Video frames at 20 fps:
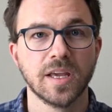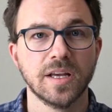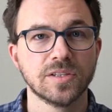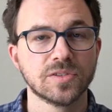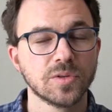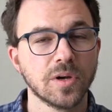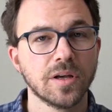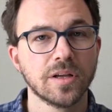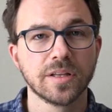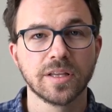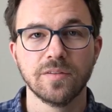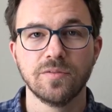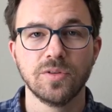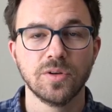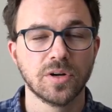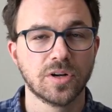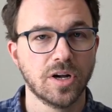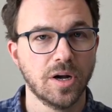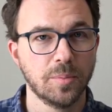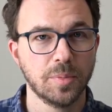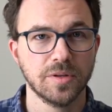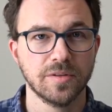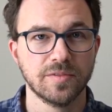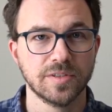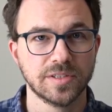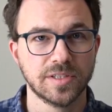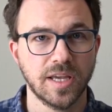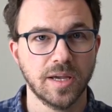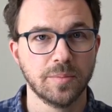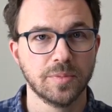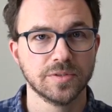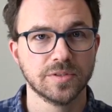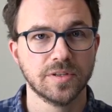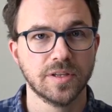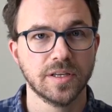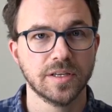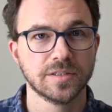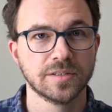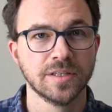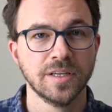And so I'll give you a couple of examples
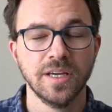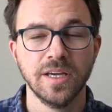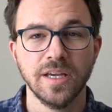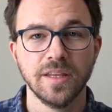of this.